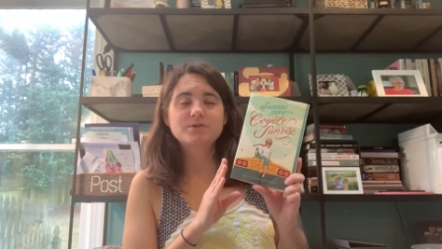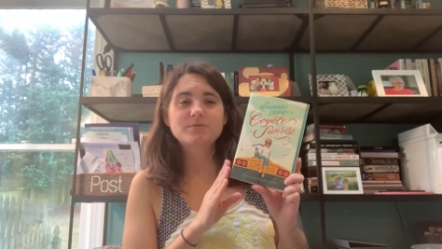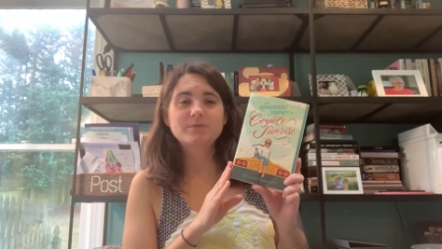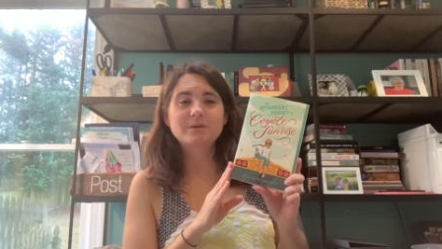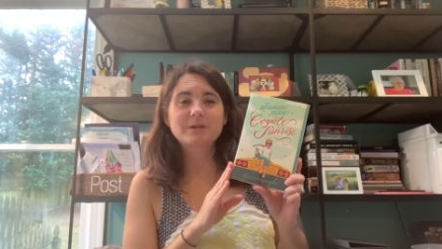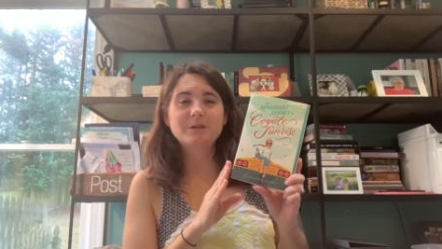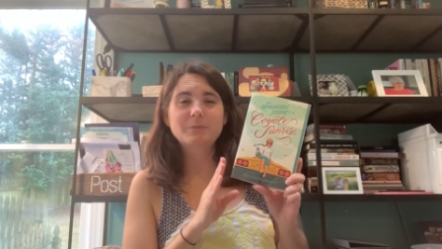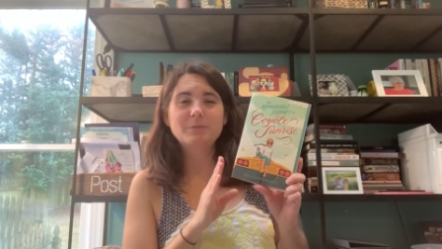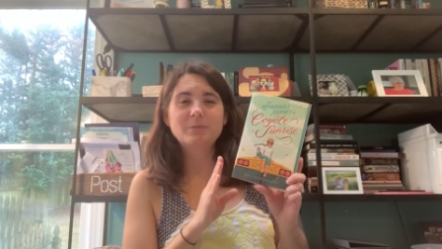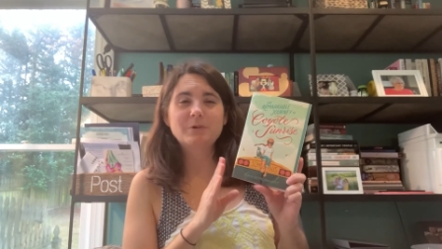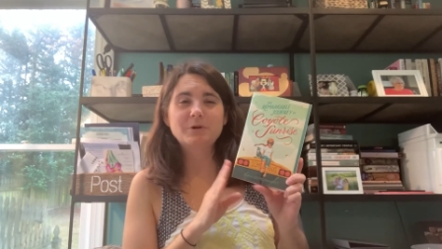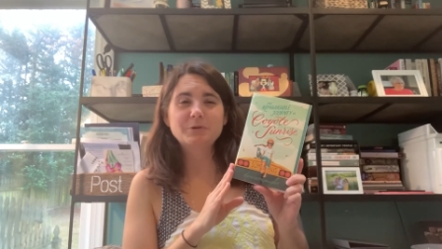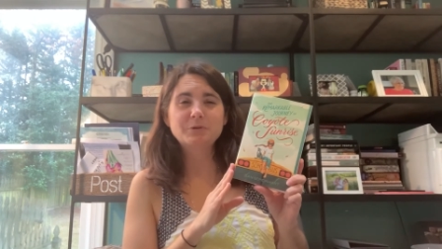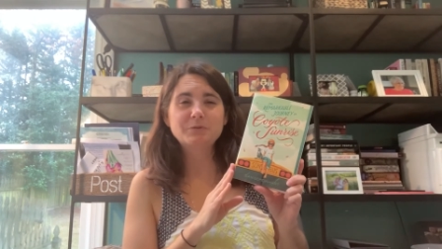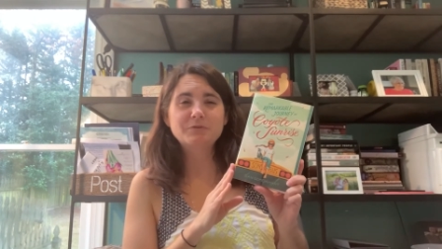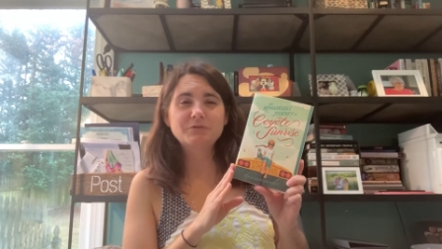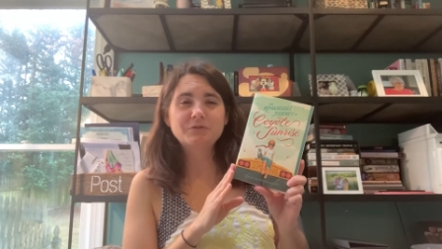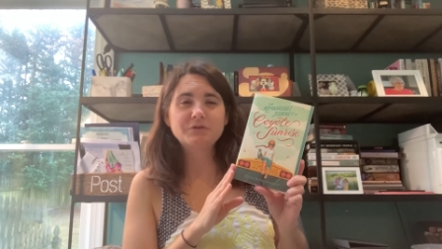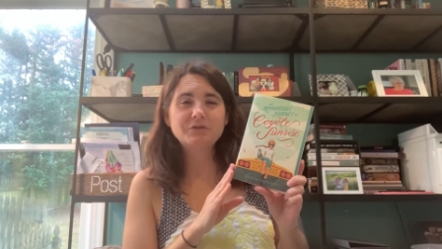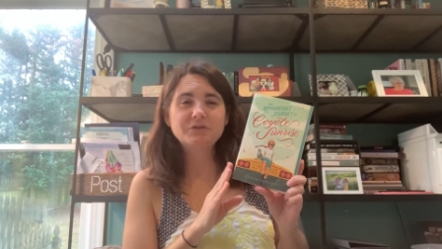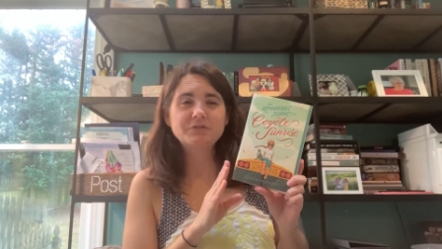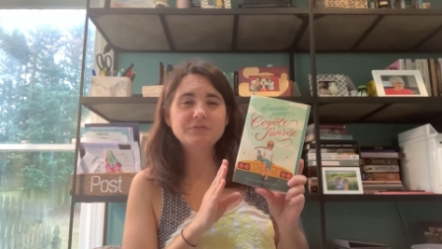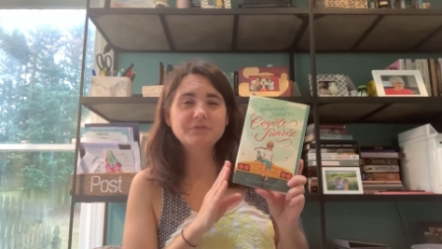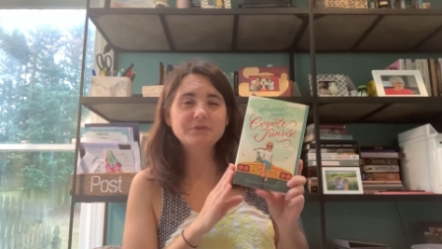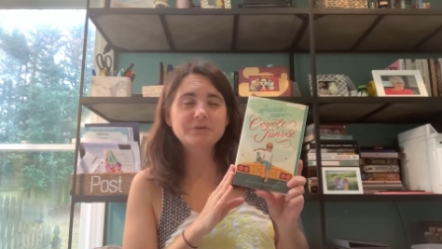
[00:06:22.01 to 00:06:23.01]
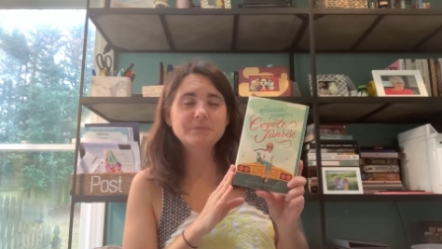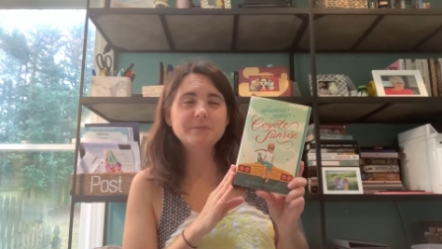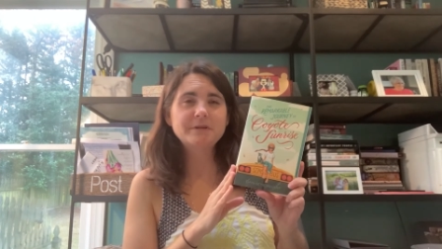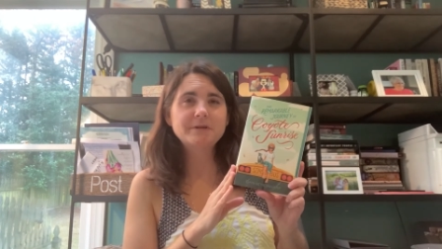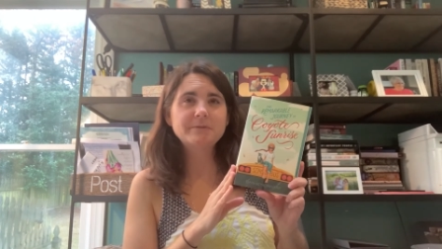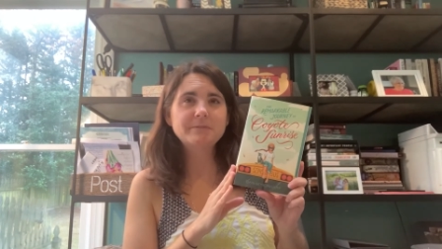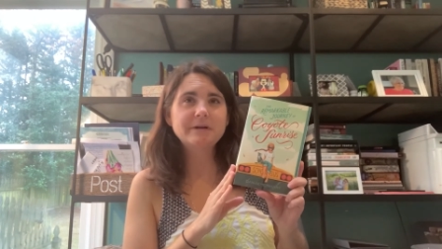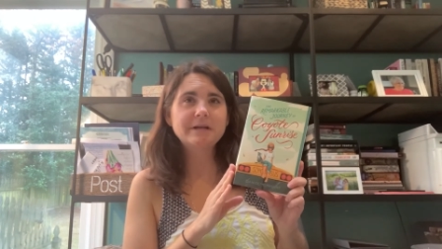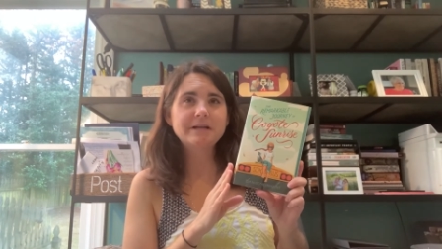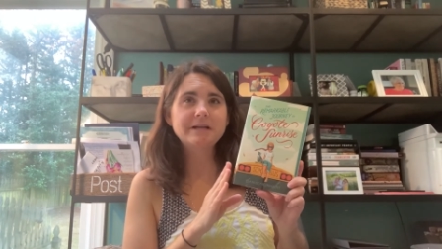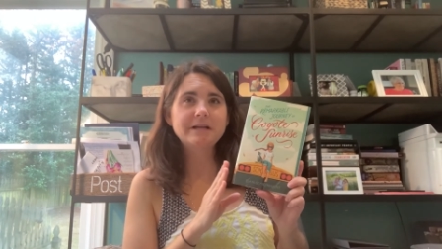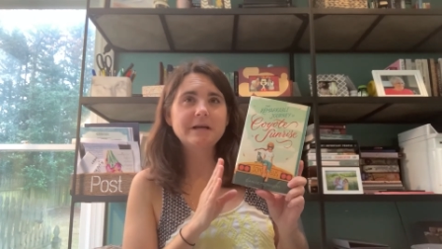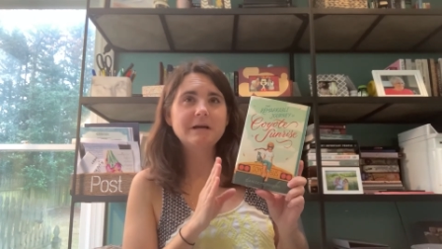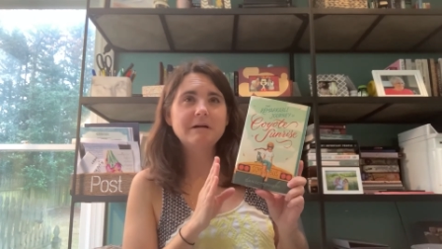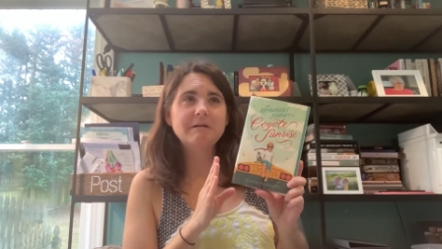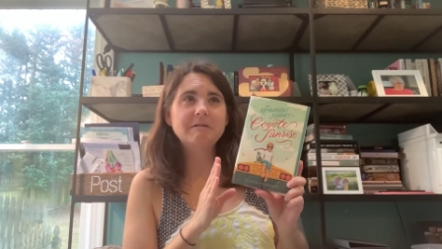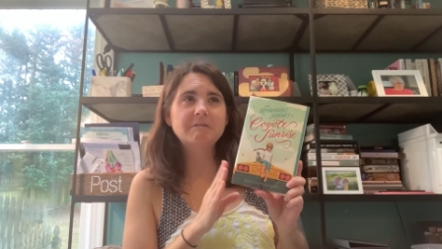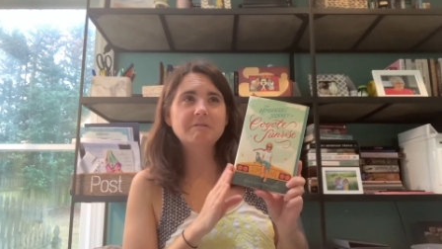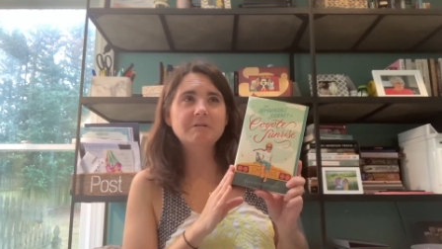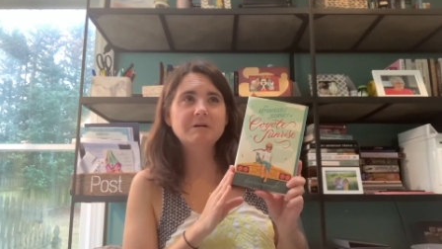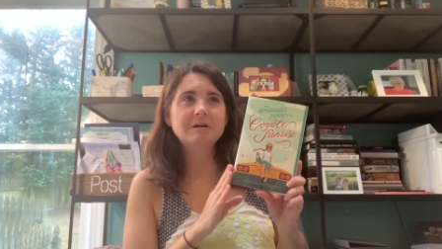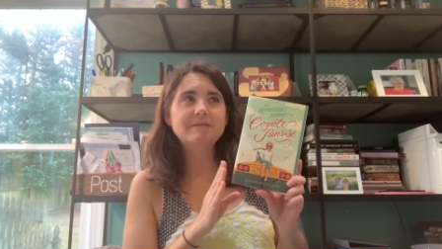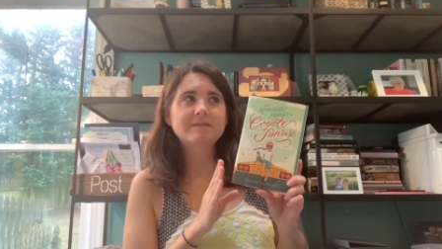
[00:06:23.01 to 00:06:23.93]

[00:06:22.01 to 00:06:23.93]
really wonderful for me right now or